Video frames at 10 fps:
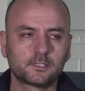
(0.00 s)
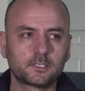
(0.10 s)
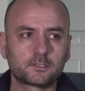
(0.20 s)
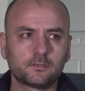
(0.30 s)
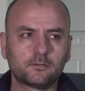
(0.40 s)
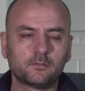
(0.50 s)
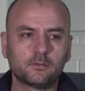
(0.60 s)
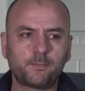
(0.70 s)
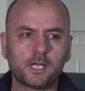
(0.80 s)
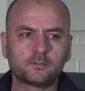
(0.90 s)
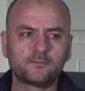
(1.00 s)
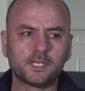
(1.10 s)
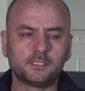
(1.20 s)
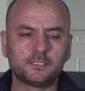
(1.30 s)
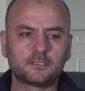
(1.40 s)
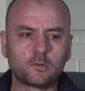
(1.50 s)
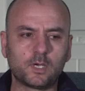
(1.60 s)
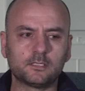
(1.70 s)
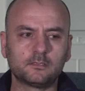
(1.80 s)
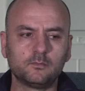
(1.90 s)
So a part of that is the
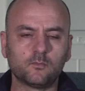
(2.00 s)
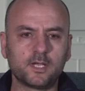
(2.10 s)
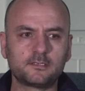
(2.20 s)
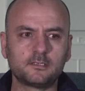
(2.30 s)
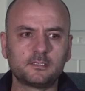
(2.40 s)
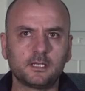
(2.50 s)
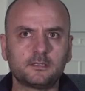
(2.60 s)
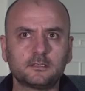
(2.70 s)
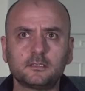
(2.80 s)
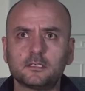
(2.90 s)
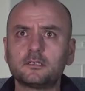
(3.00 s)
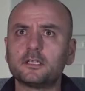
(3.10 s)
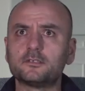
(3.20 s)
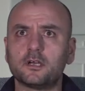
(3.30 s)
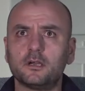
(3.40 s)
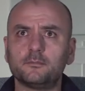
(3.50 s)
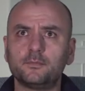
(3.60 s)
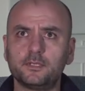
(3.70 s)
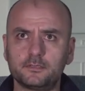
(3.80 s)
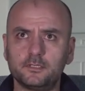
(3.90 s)
what YCC I think did a great job.
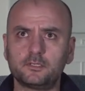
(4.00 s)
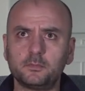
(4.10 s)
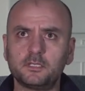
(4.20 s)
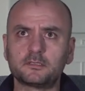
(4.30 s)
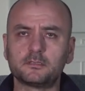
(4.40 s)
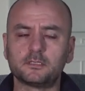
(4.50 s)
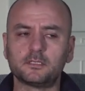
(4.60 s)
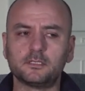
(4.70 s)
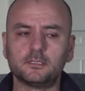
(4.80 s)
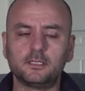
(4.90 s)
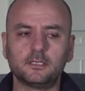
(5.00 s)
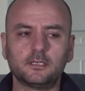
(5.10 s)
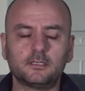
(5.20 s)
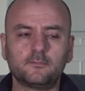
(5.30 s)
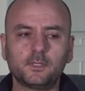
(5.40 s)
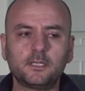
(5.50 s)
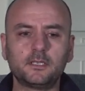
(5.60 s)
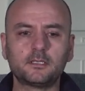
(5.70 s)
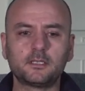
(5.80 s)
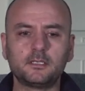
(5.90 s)
Ezidi Community Center here. They, at the
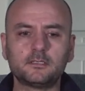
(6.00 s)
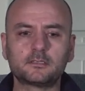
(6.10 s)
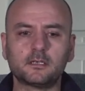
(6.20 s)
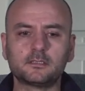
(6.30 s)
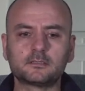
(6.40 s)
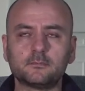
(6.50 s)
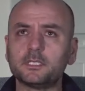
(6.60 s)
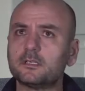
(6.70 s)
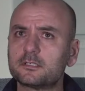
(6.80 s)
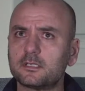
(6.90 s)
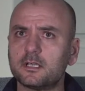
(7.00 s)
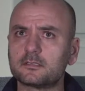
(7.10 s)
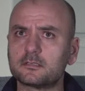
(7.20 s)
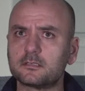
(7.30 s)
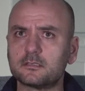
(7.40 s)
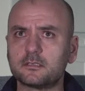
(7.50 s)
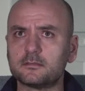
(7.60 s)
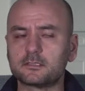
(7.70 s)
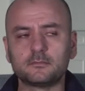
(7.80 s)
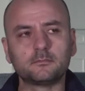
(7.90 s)
beginning they started some English classes and
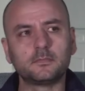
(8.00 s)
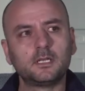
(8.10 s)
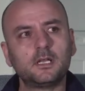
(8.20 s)
some